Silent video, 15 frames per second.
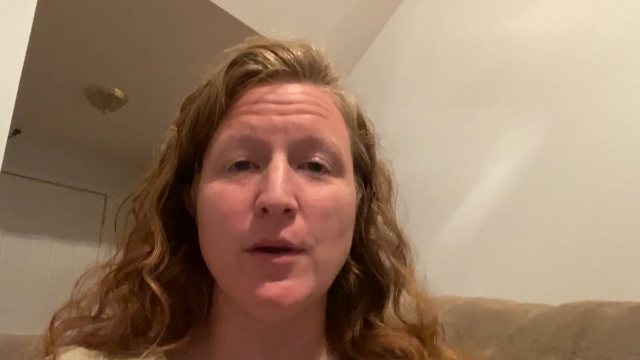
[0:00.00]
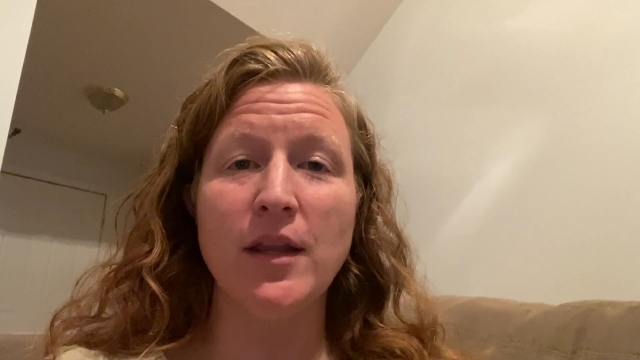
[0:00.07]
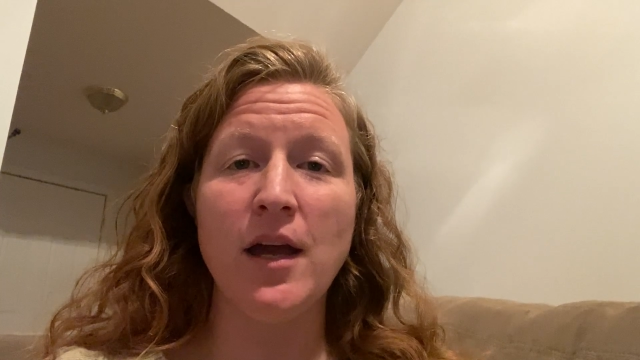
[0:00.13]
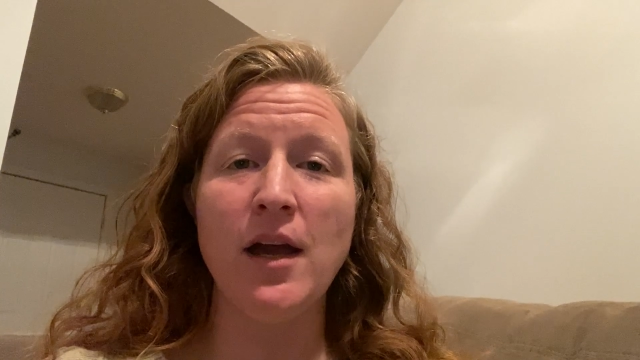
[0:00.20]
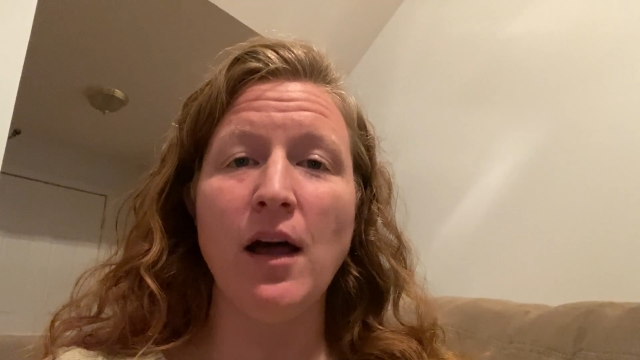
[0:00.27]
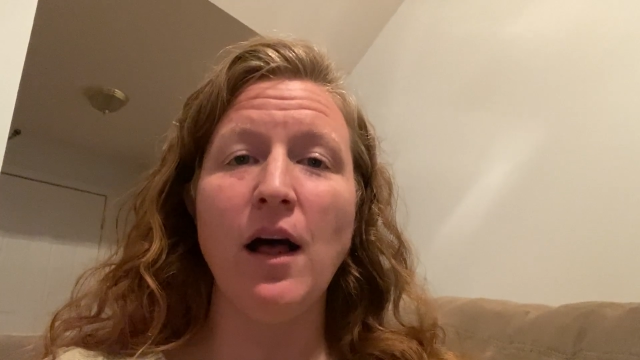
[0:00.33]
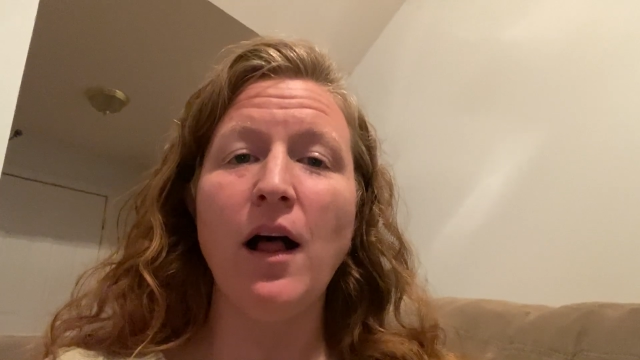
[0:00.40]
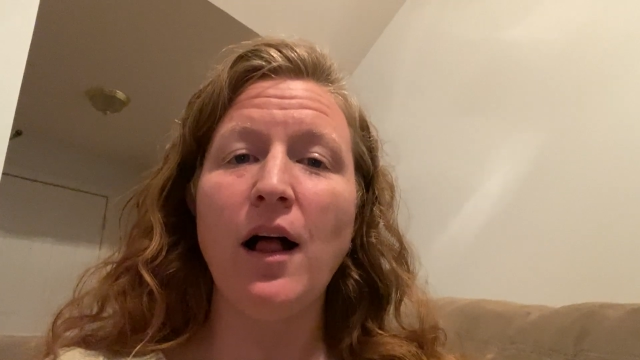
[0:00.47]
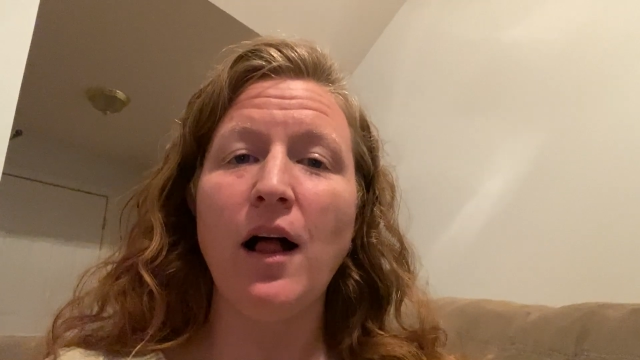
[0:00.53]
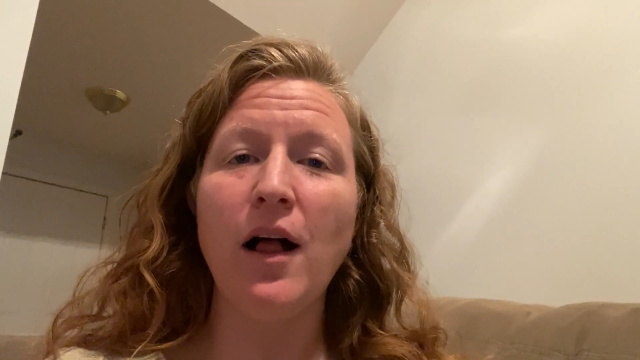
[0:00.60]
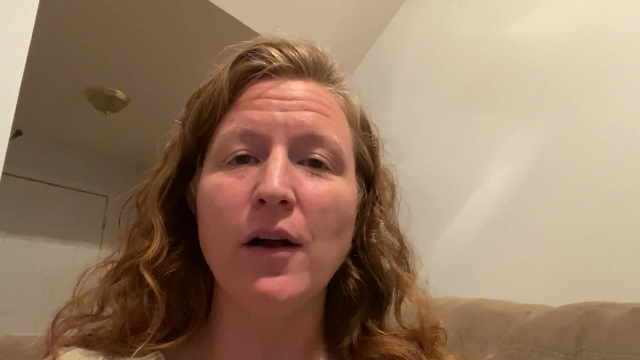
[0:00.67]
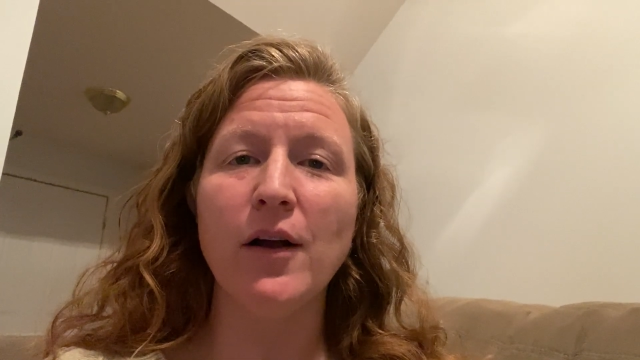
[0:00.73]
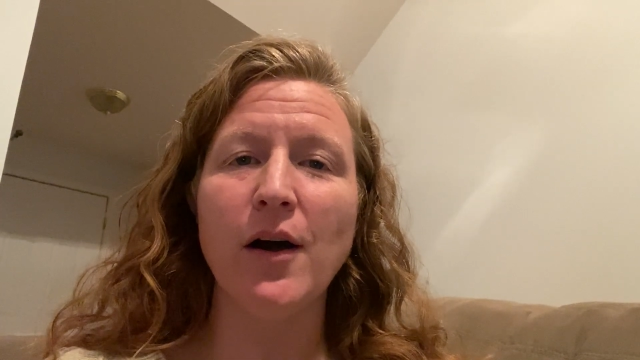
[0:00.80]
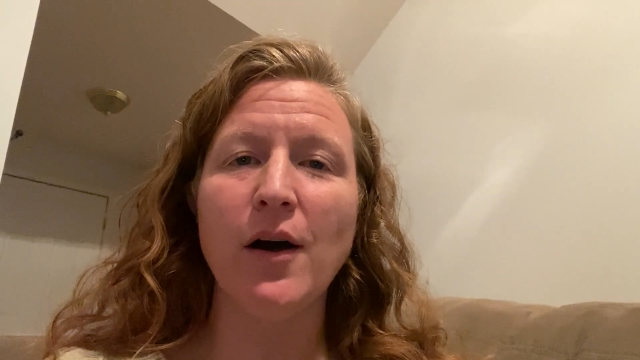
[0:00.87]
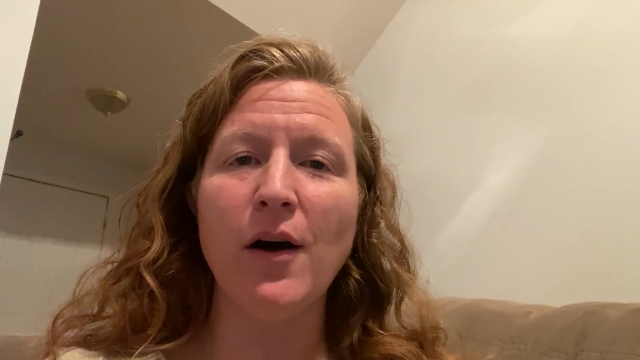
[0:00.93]
and they
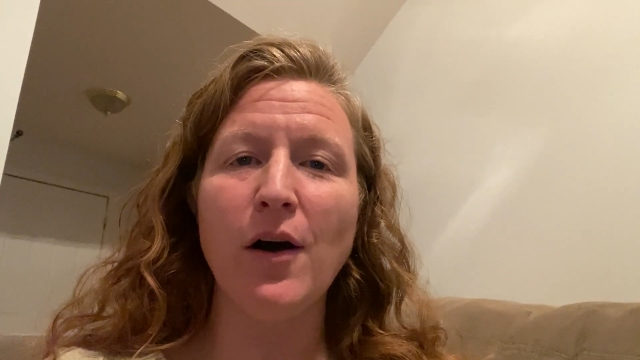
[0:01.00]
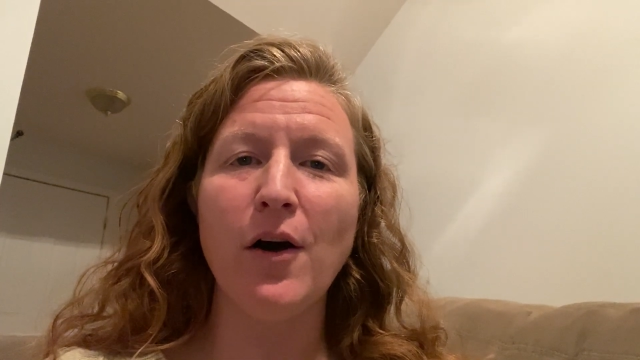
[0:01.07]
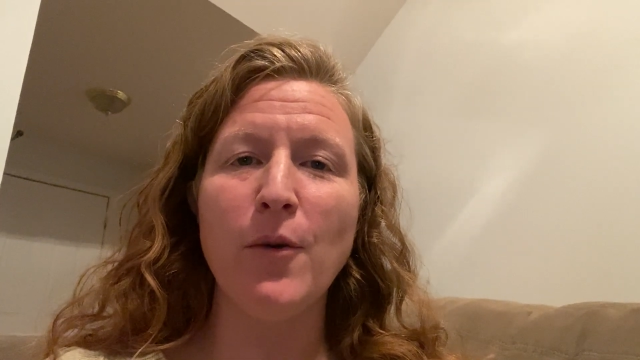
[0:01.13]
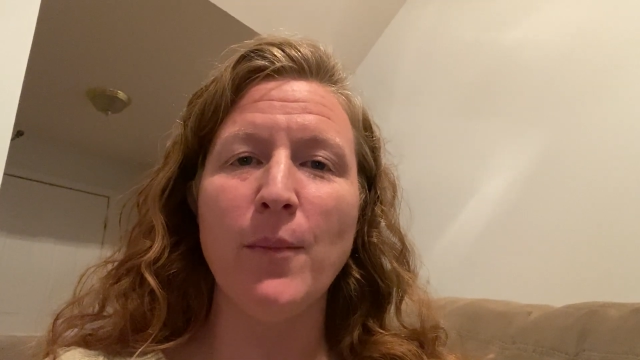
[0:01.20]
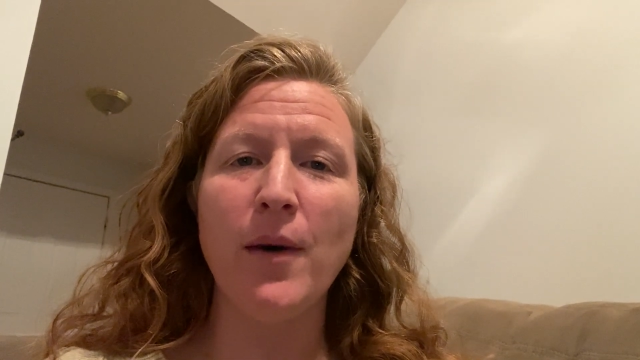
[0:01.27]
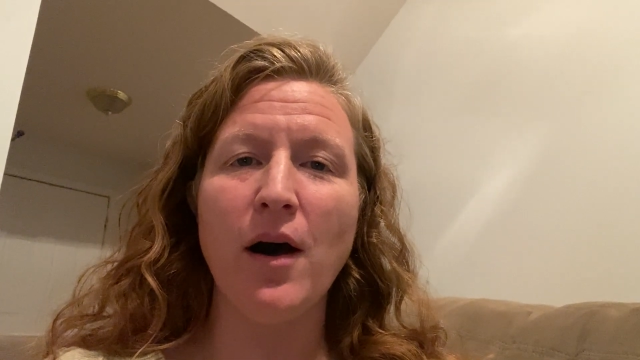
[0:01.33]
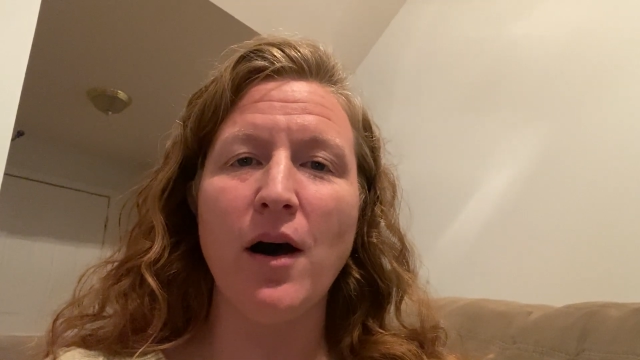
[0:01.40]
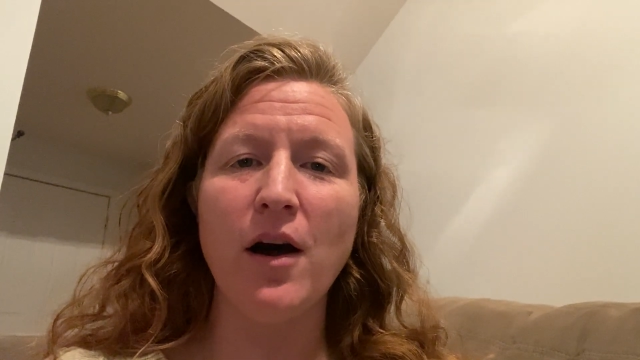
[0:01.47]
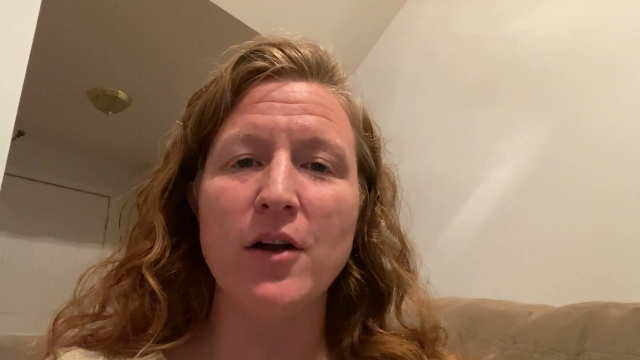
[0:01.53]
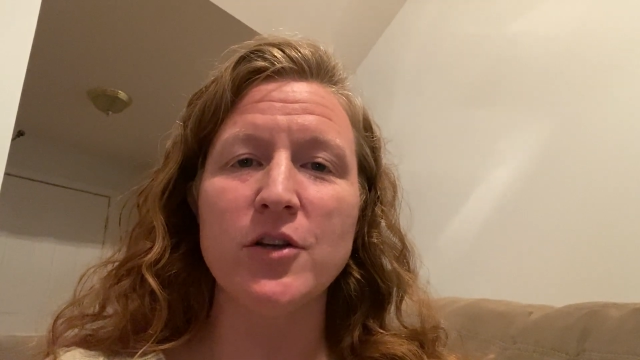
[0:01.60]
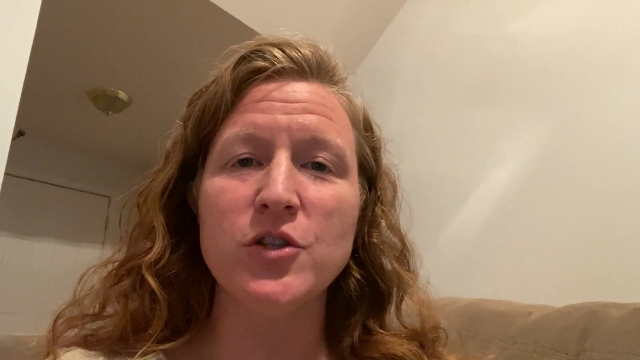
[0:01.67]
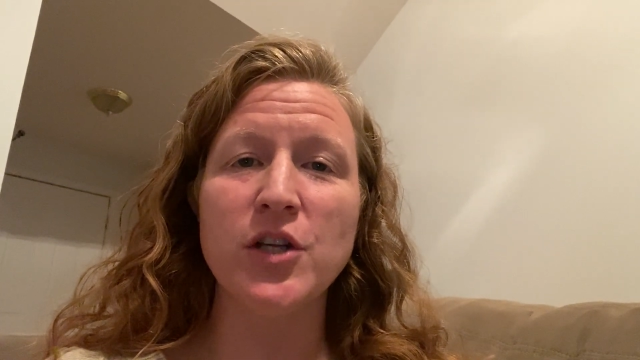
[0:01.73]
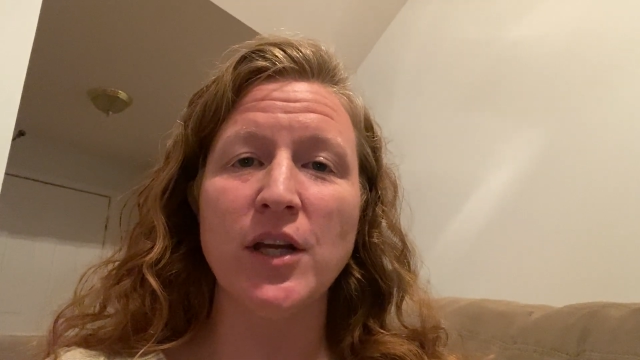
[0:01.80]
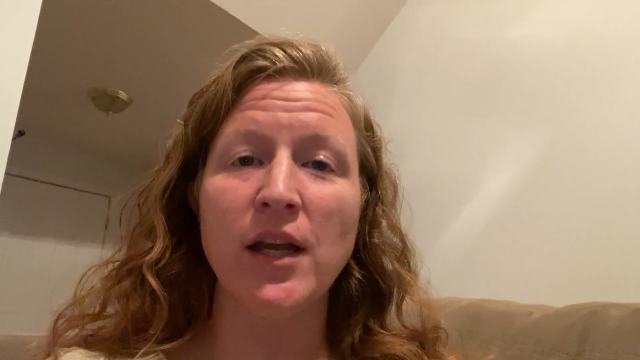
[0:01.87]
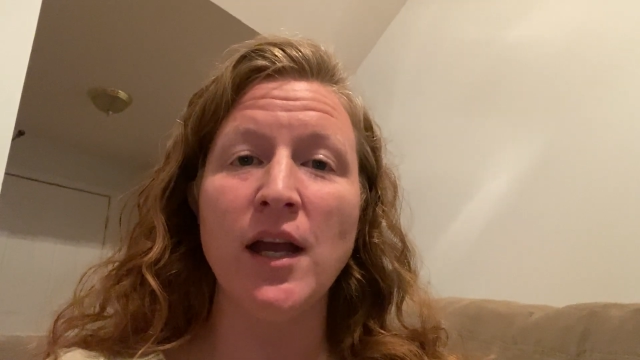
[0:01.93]
all go
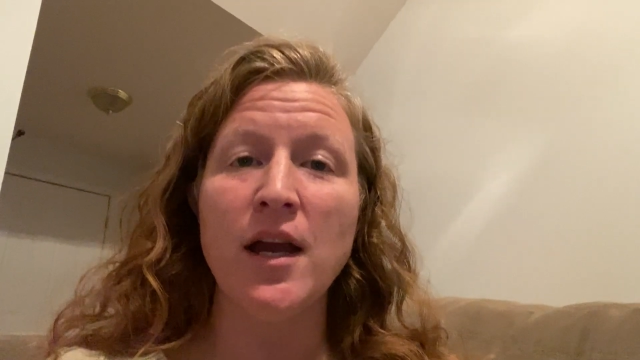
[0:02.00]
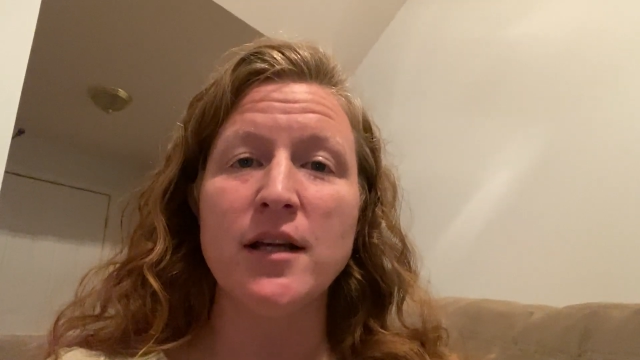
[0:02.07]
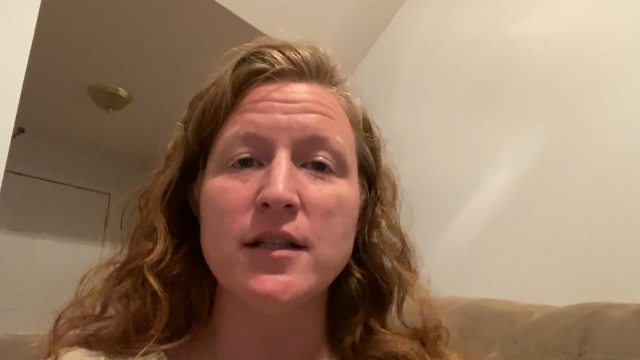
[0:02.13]
marching